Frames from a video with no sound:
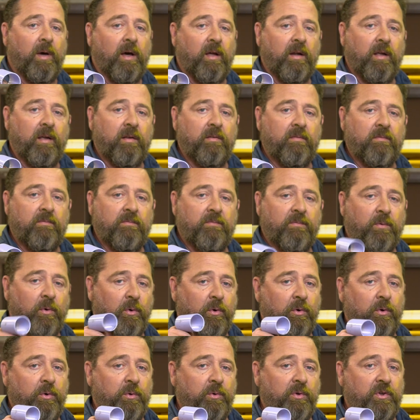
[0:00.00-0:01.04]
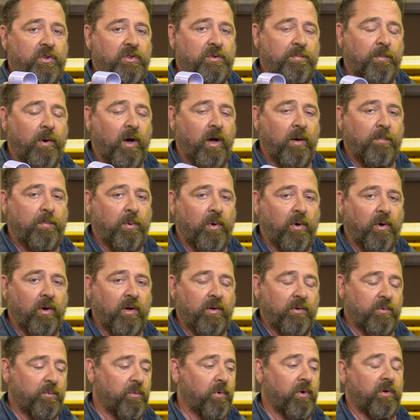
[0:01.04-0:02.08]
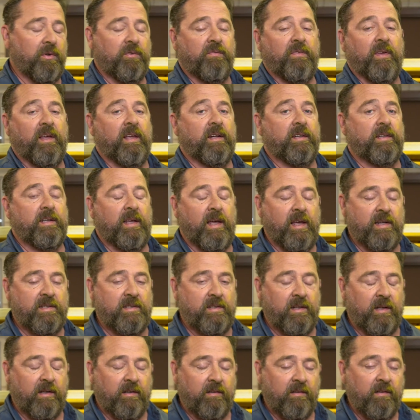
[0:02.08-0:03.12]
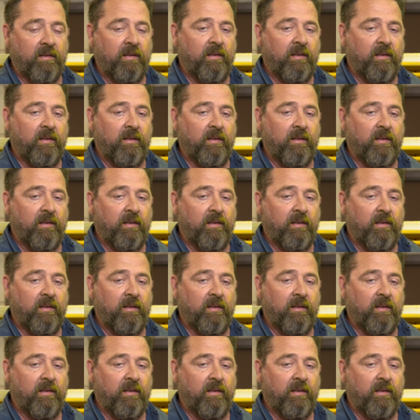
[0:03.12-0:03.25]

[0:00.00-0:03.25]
on it for doing small parts works fantastic.